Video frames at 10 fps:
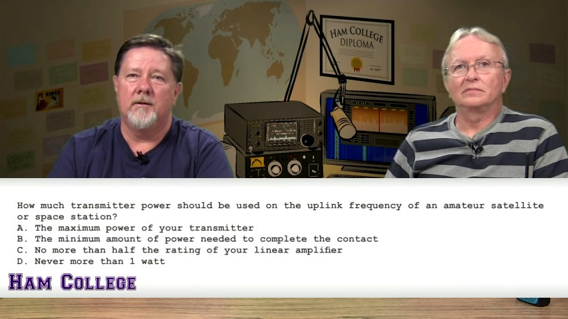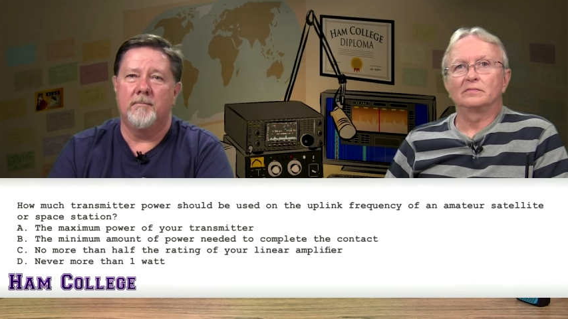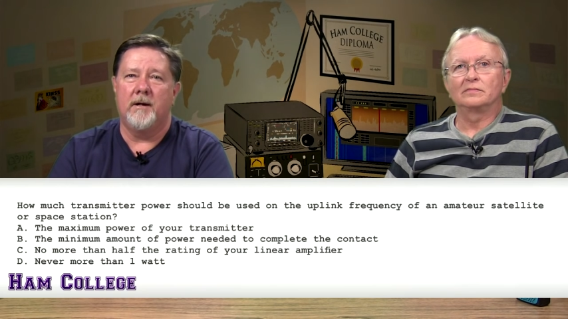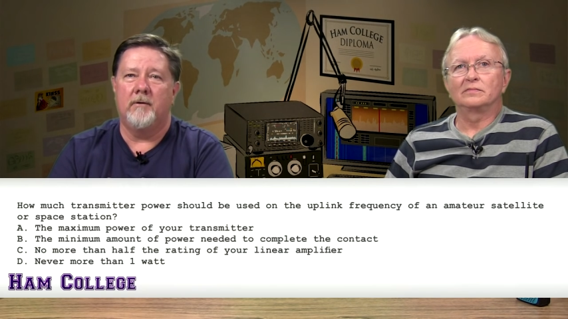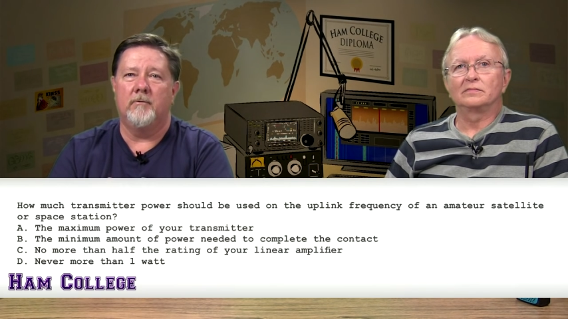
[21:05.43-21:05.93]

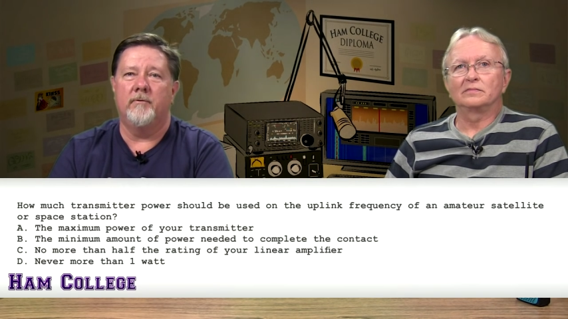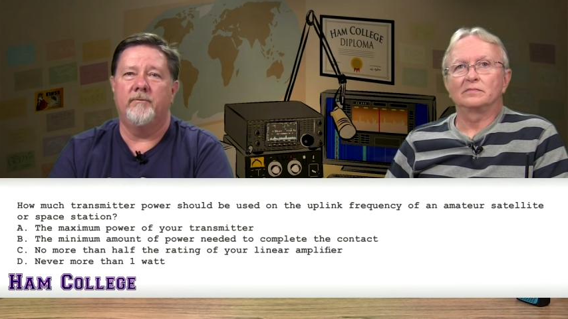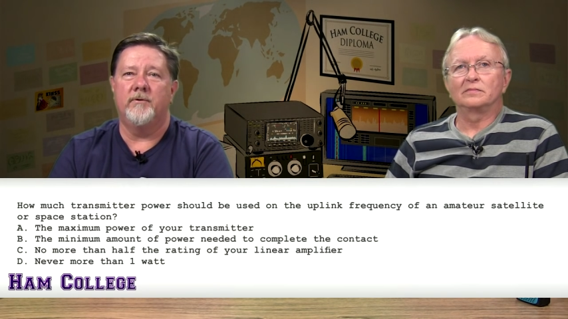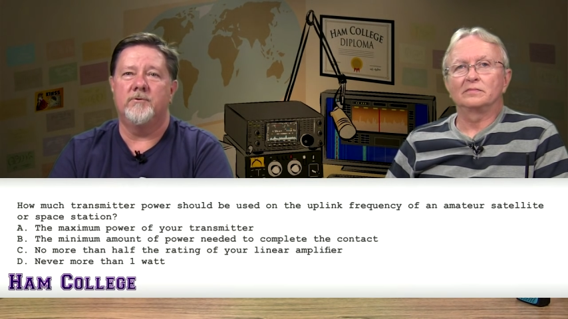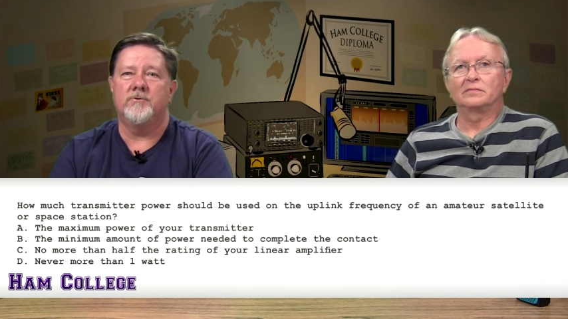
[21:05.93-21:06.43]
Speaker 1: power of
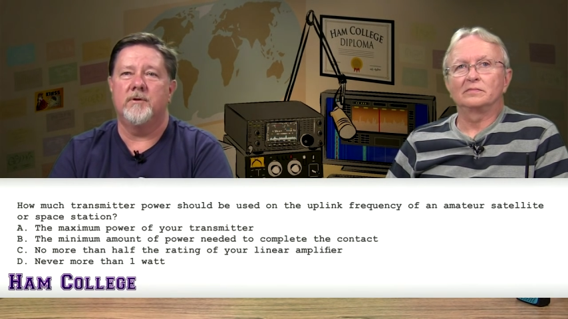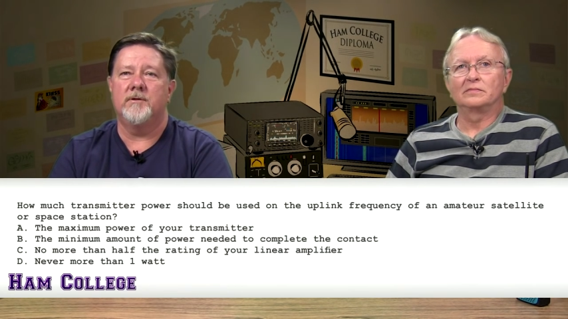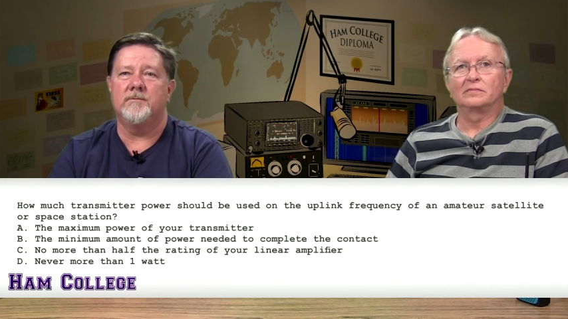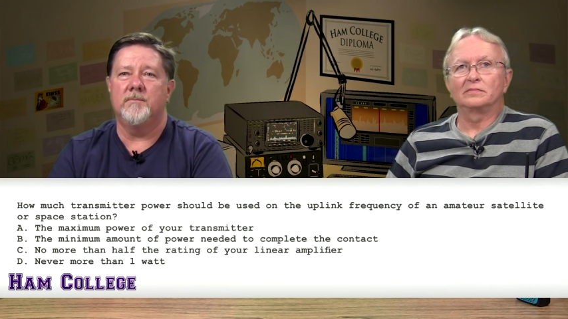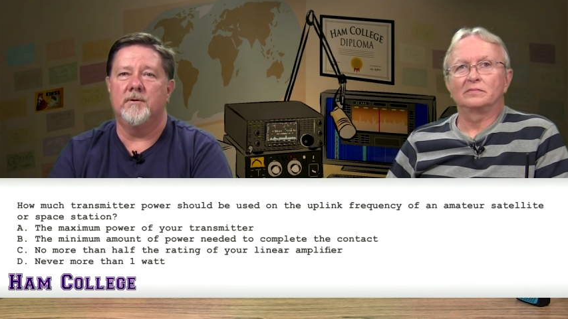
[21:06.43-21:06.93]
your
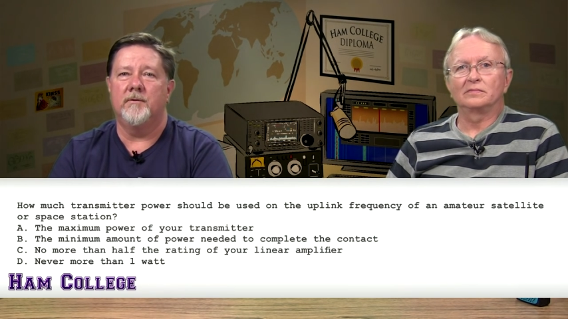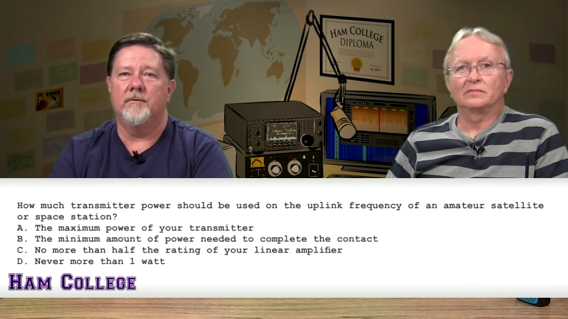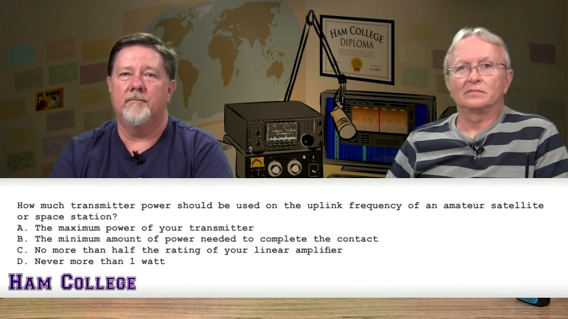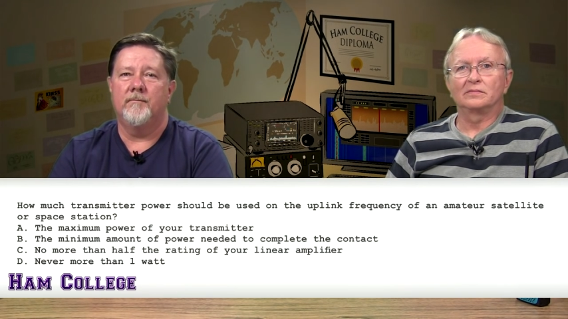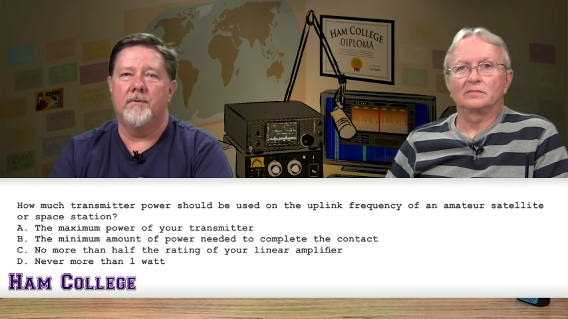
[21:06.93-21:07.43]
transmitter.
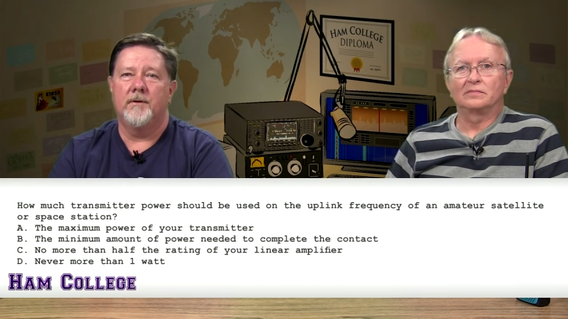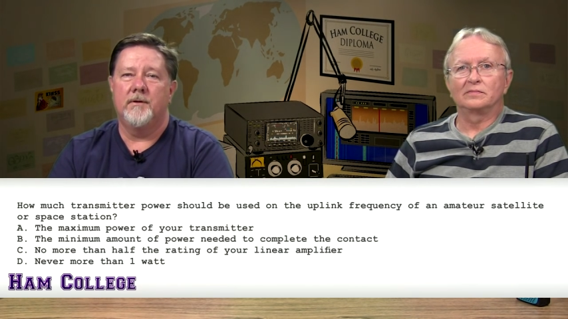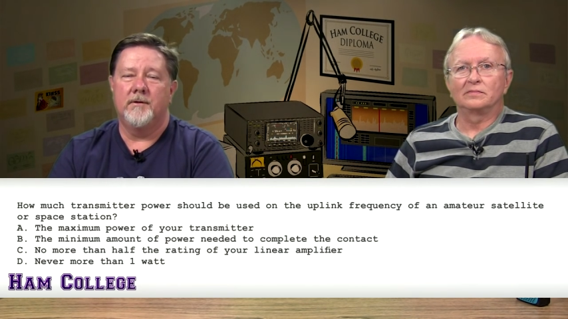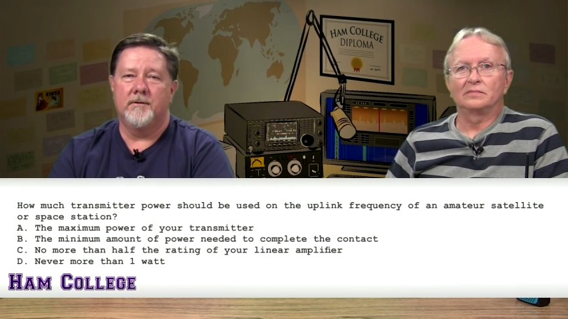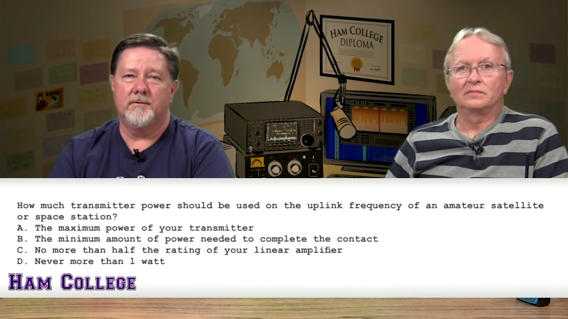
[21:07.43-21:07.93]

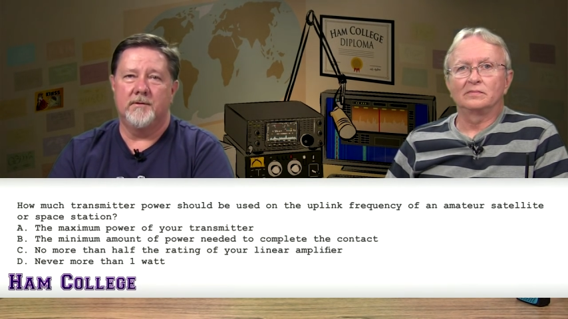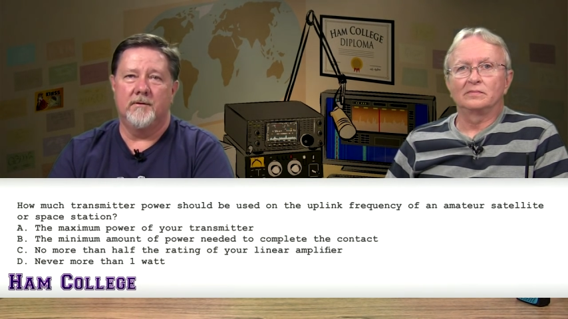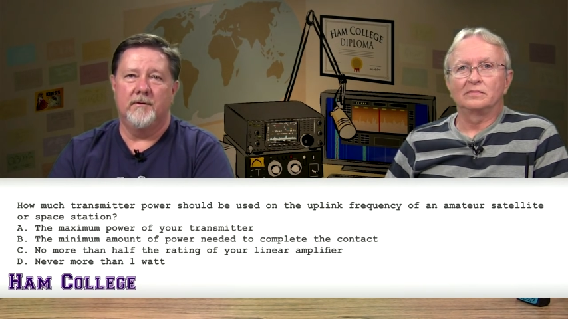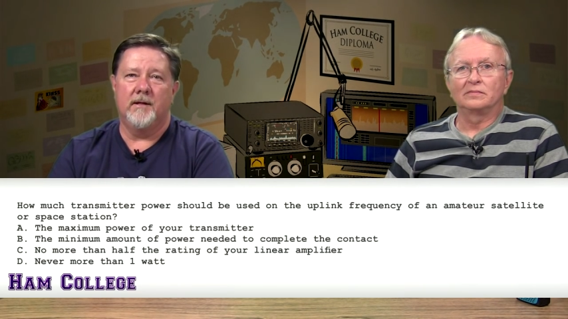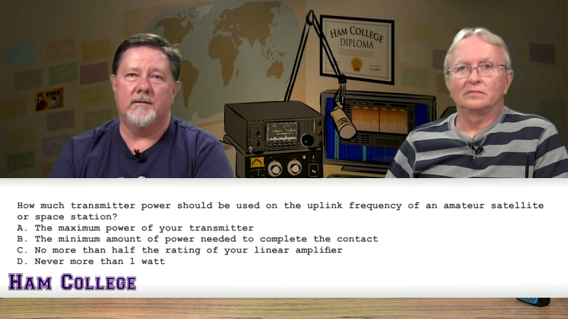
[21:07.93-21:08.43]

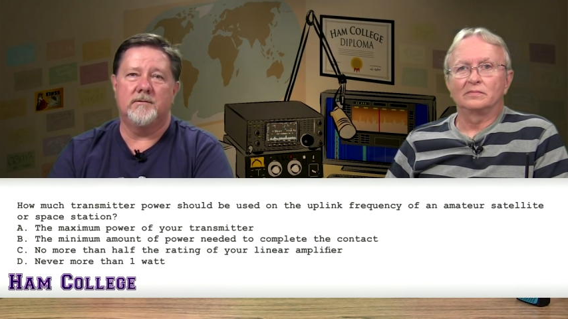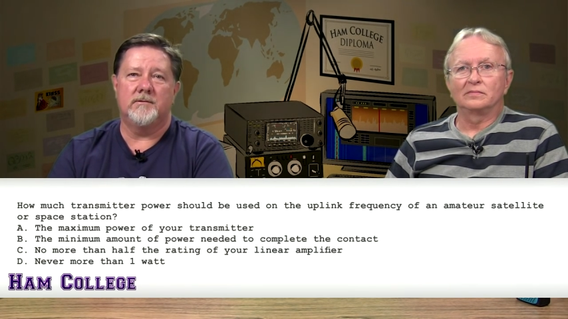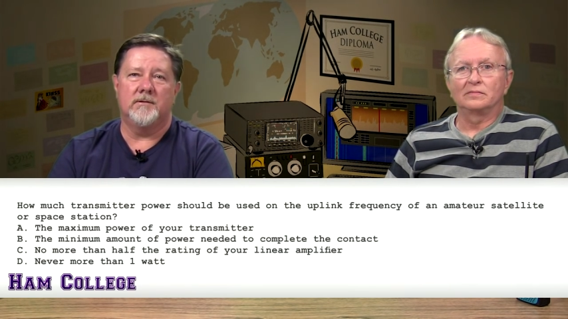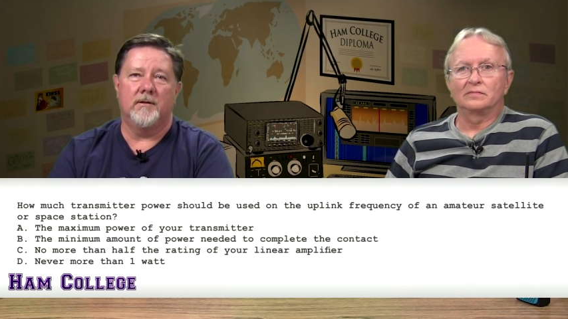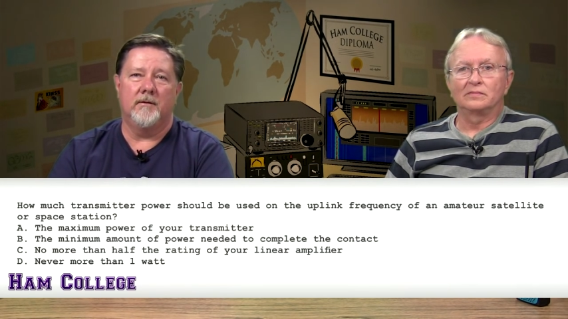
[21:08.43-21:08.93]
So
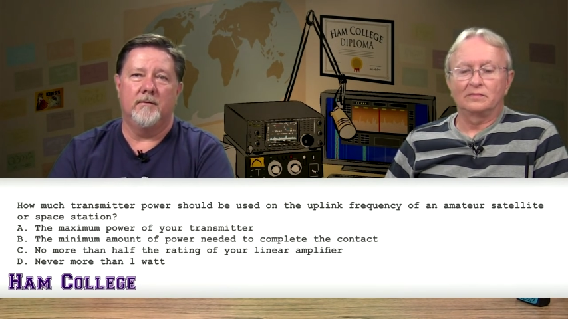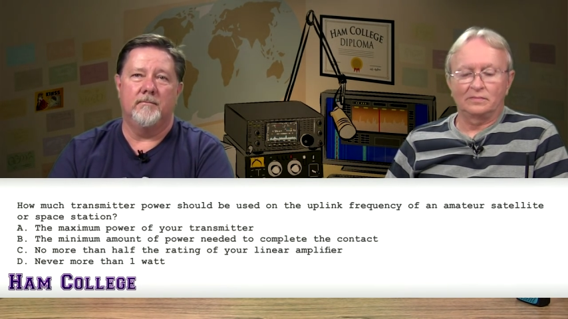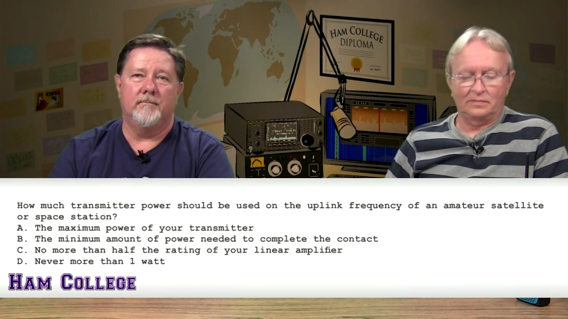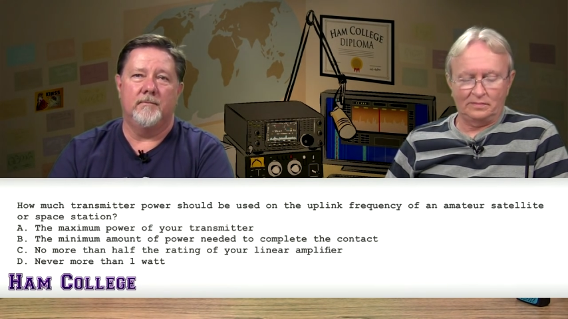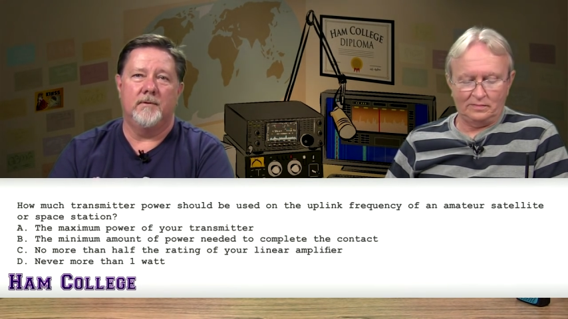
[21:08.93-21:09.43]
that's uh,
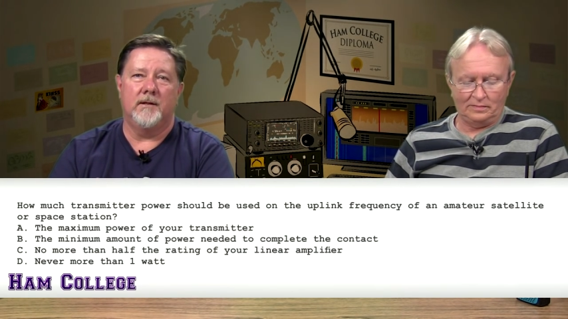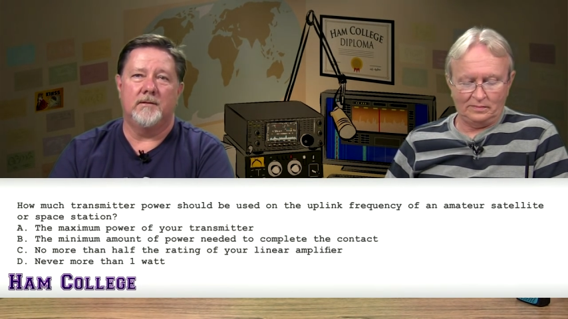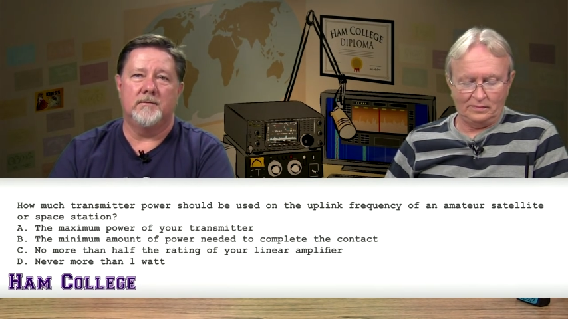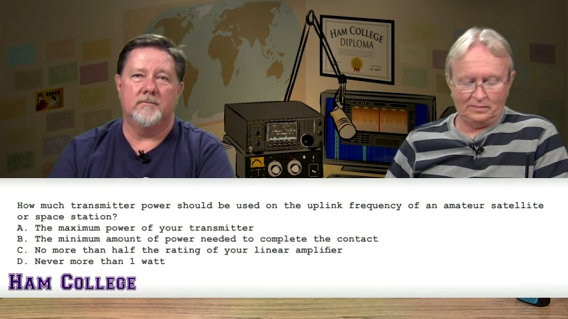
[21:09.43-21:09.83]
that's